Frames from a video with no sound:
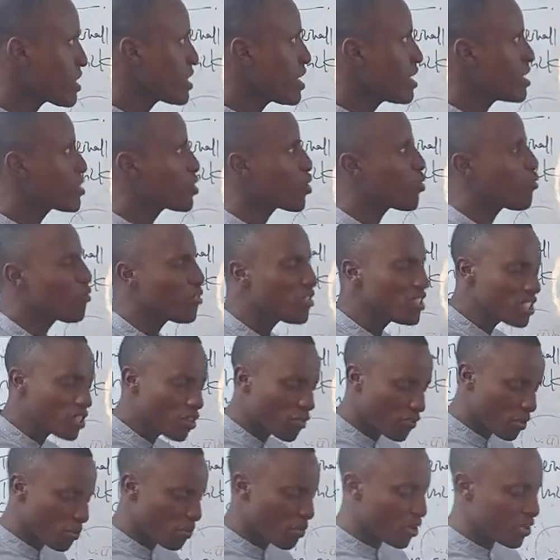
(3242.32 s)
So freezing of
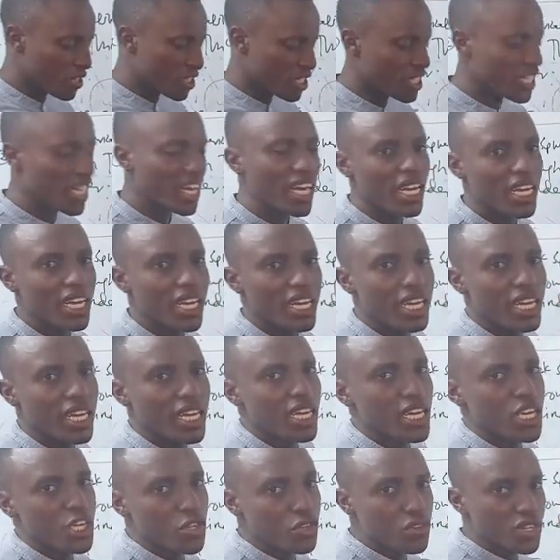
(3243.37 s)
the pond here,
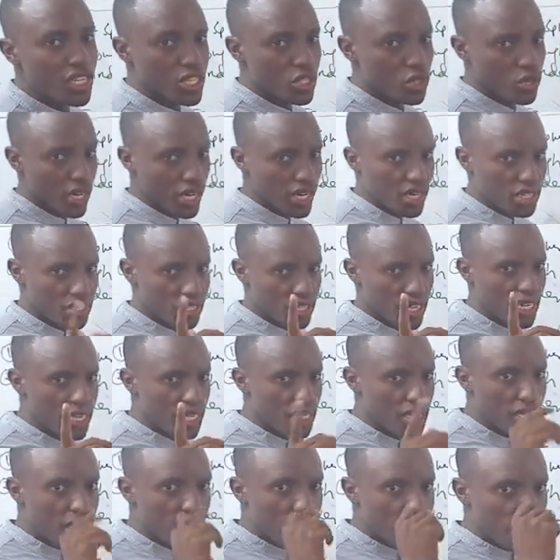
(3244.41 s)
you need to understand
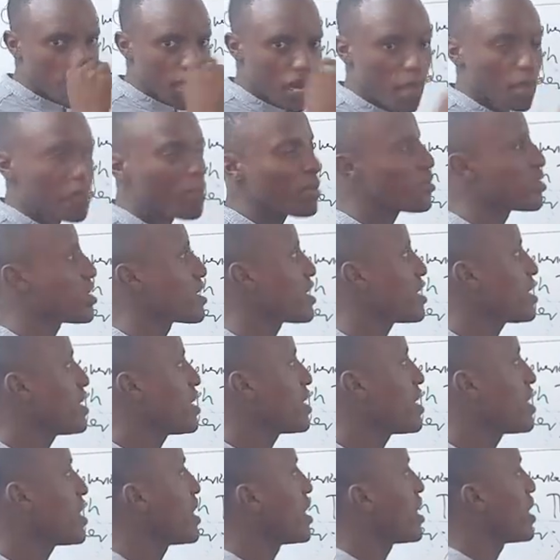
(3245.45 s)
about
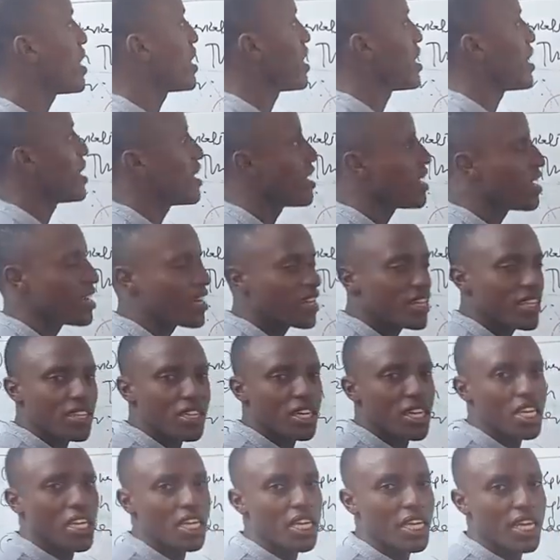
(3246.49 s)

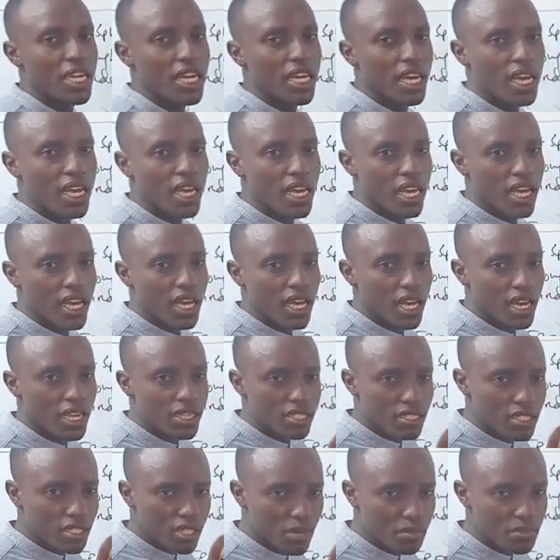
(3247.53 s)
the
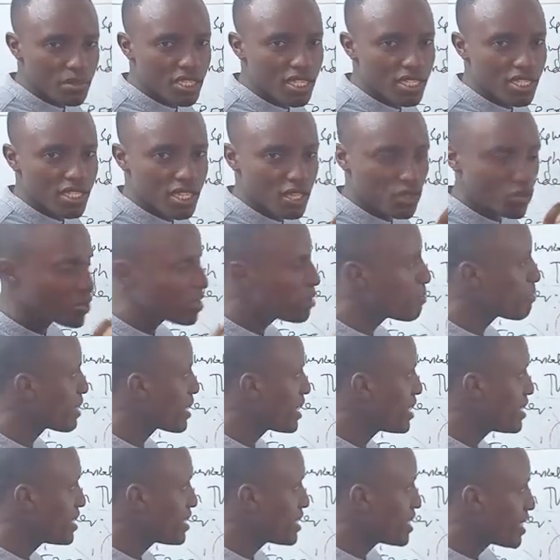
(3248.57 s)
assumptions that we
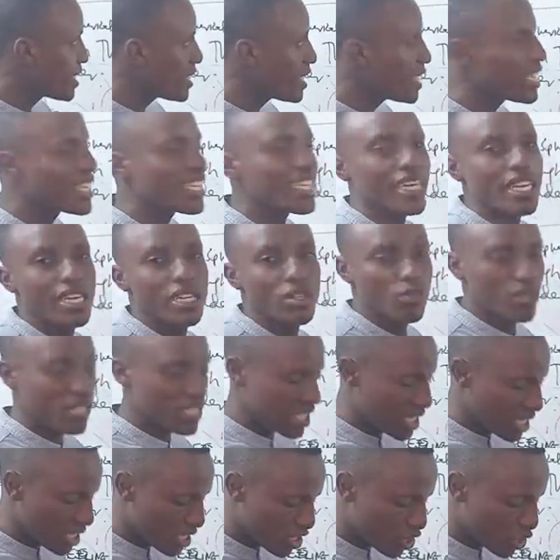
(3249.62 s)
made in
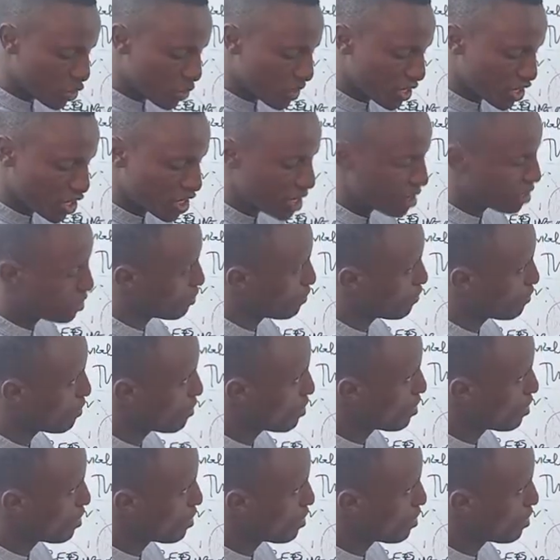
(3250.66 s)
calculating these questions of